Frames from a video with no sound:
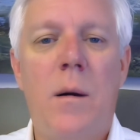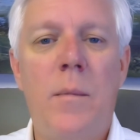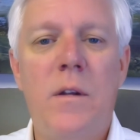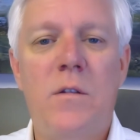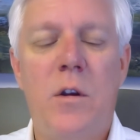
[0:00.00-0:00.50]

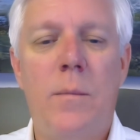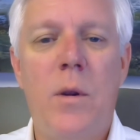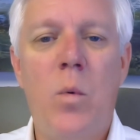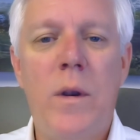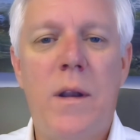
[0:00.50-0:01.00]
is going to
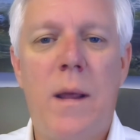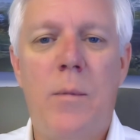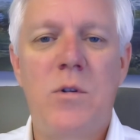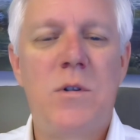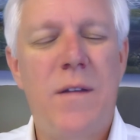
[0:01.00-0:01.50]
be wind
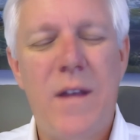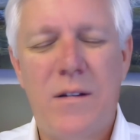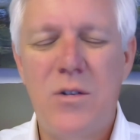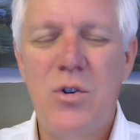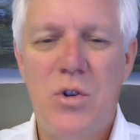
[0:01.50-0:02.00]
damage. Now
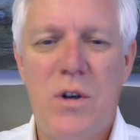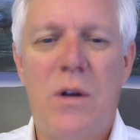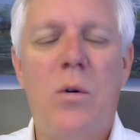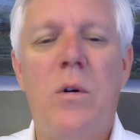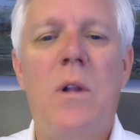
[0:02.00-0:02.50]
that's a
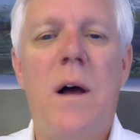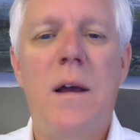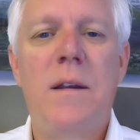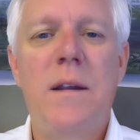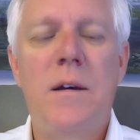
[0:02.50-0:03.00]
general
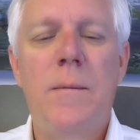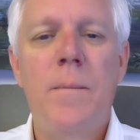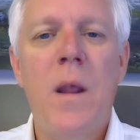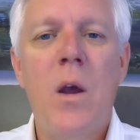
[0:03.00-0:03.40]
idea.